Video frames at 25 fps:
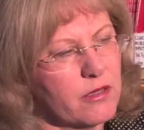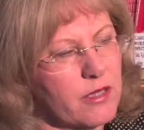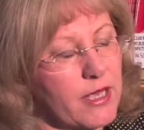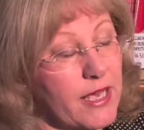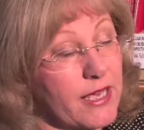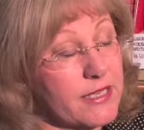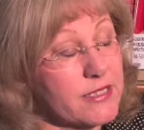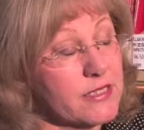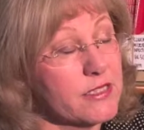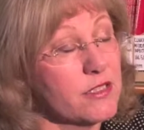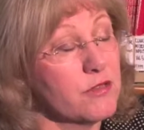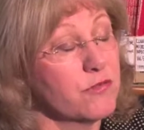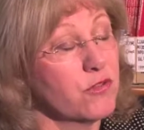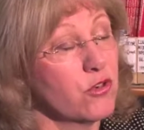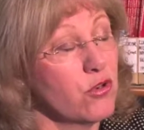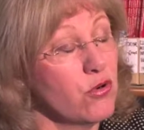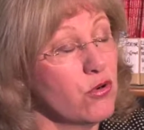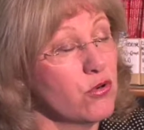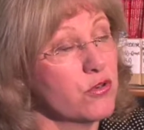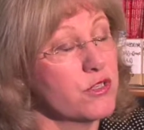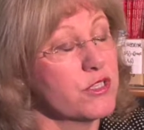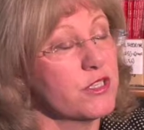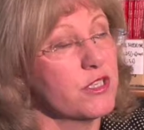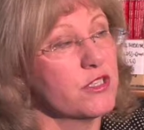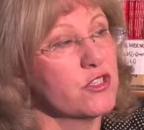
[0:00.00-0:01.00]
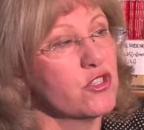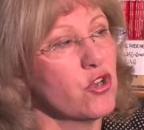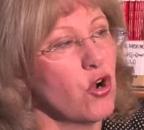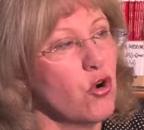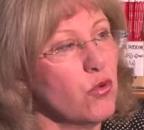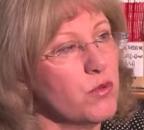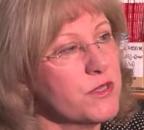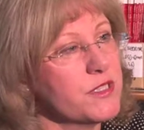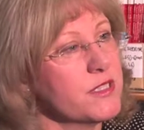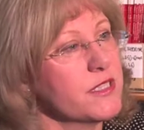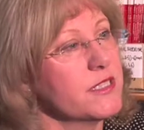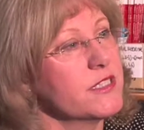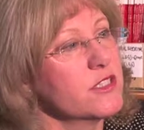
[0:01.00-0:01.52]
Yes, and of course, there's
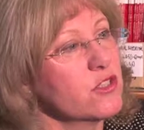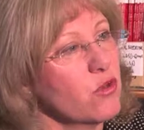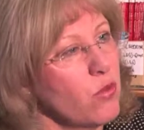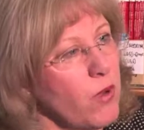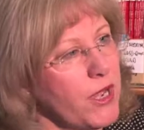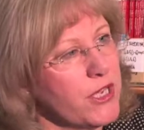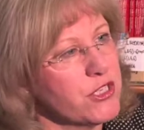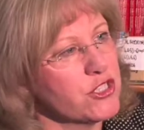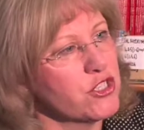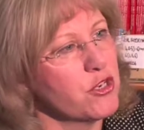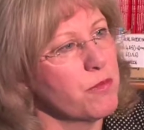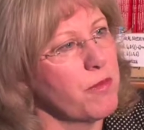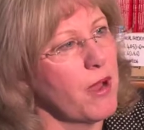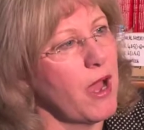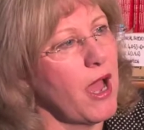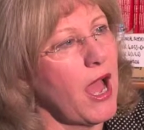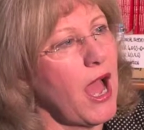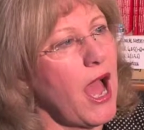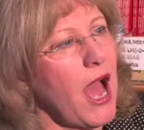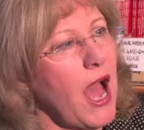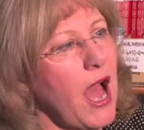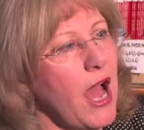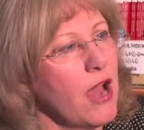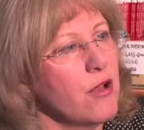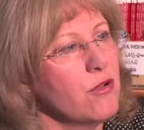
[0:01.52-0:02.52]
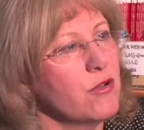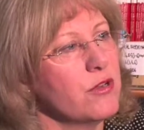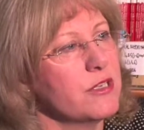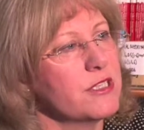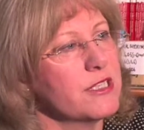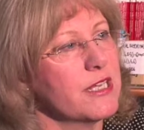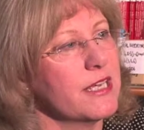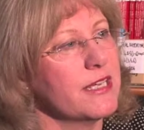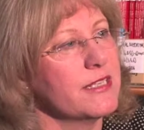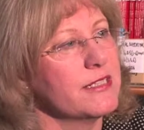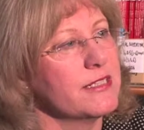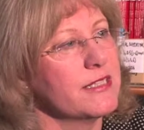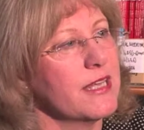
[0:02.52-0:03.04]
always this question about how it
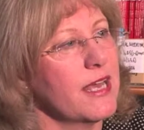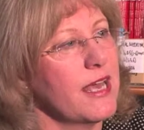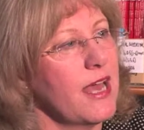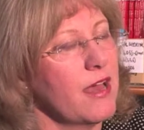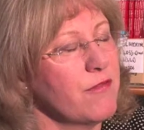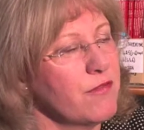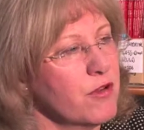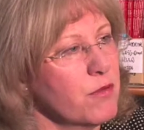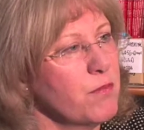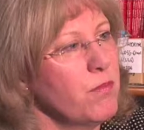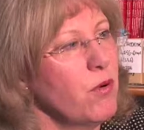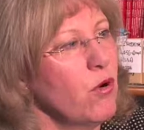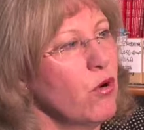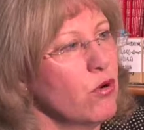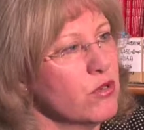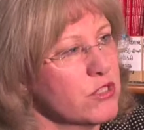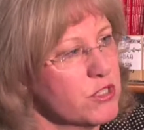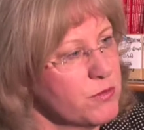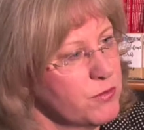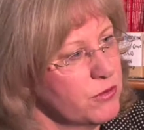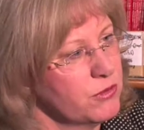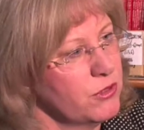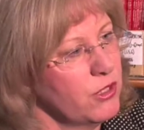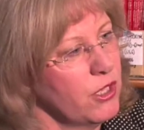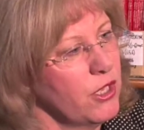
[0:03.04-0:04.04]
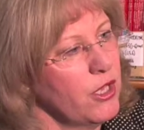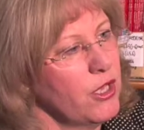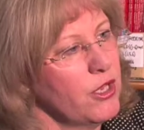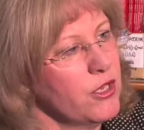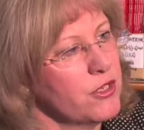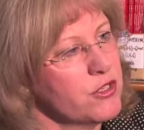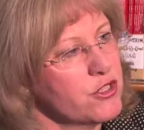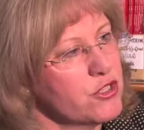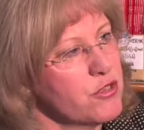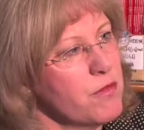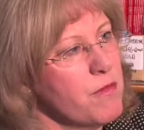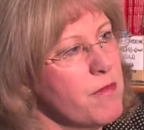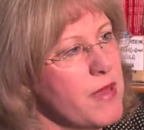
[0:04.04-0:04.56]
is ever possible
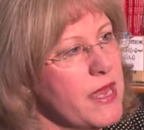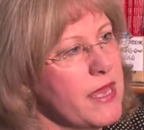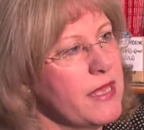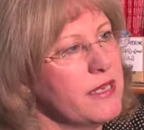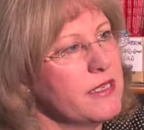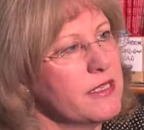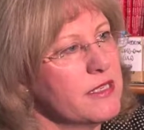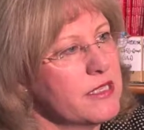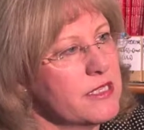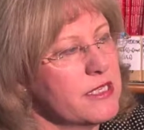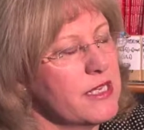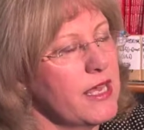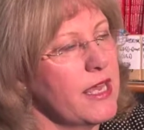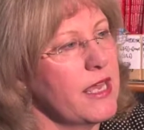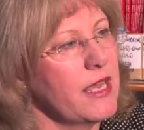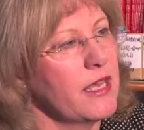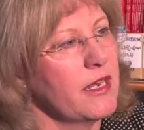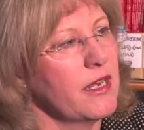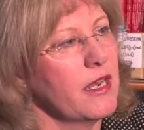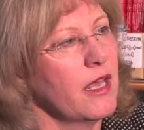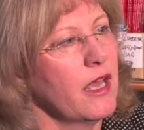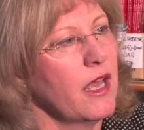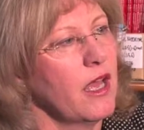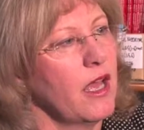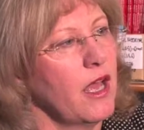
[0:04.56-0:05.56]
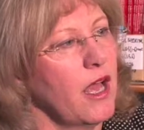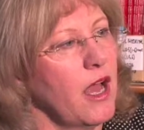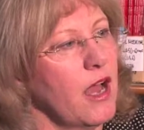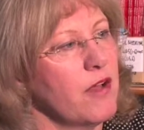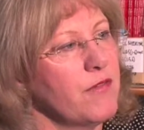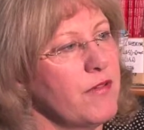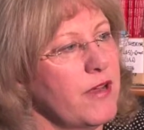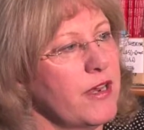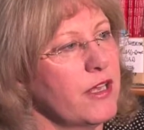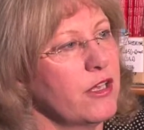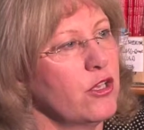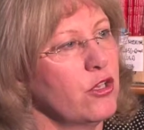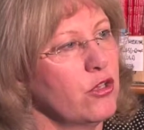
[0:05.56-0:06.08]
to maintain a
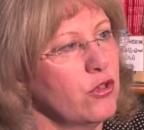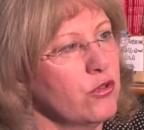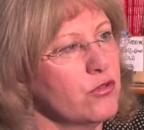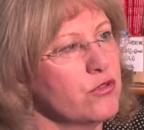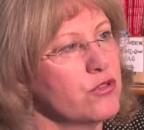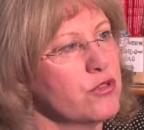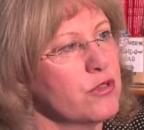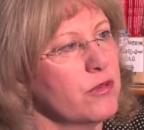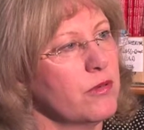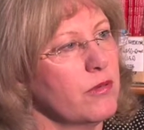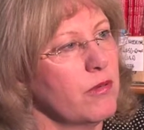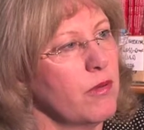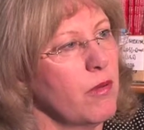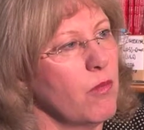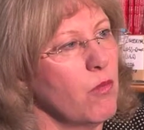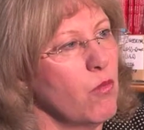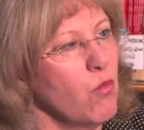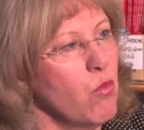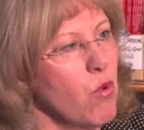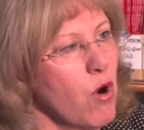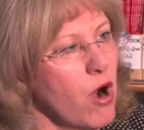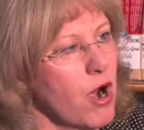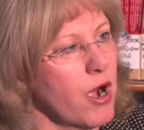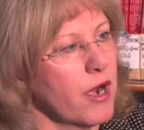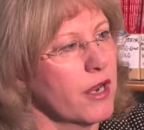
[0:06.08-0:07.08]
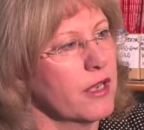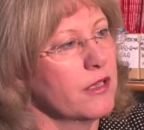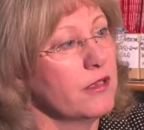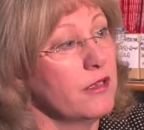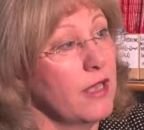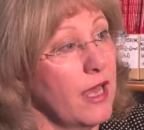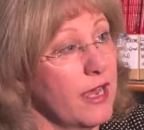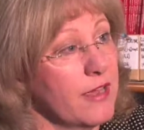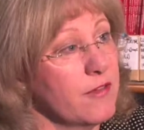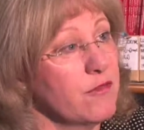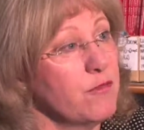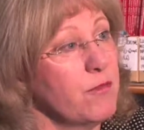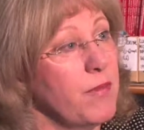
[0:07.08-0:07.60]
very good
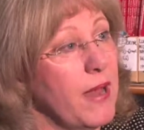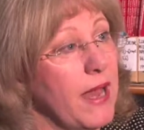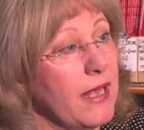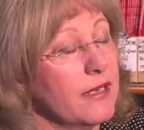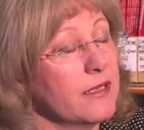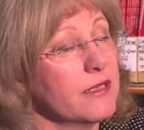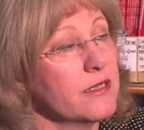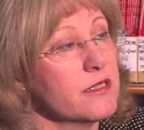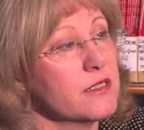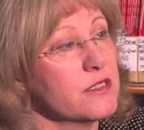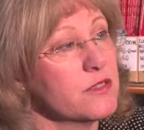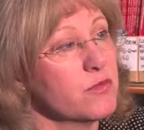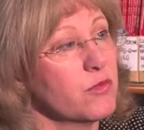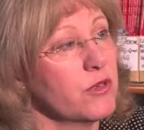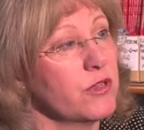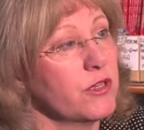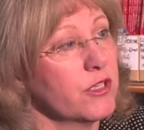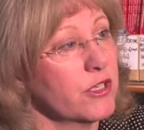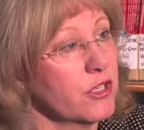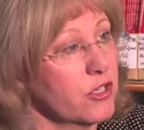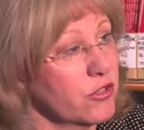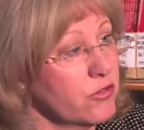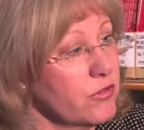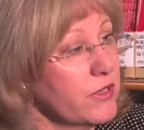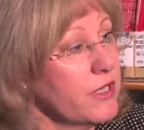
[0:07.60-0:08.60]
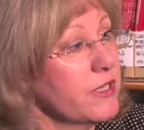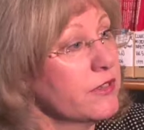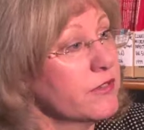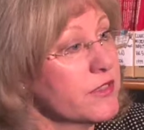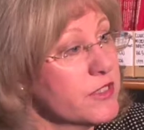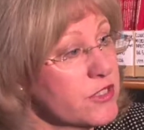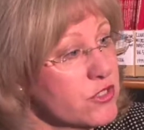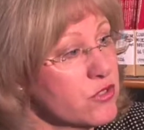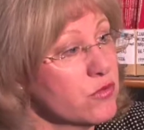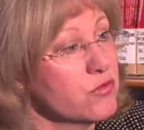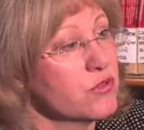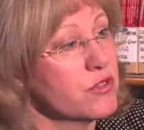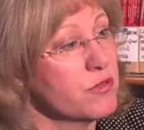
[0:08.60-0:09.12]
work-life balance when the career
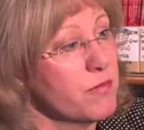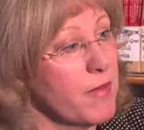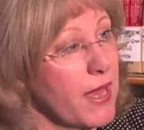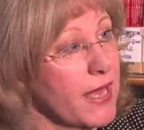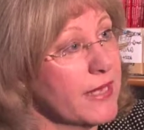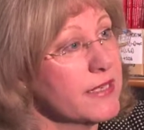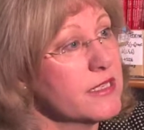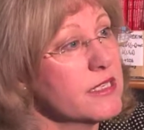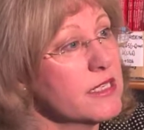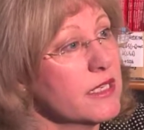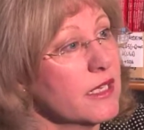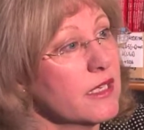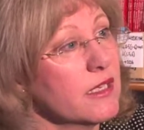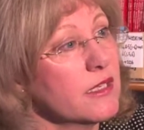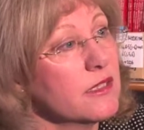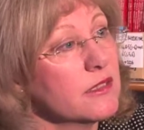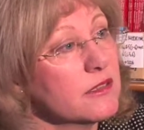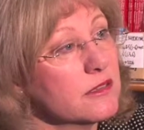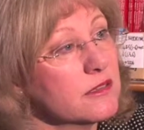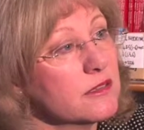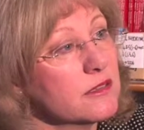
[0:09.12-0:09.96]
is so demanding.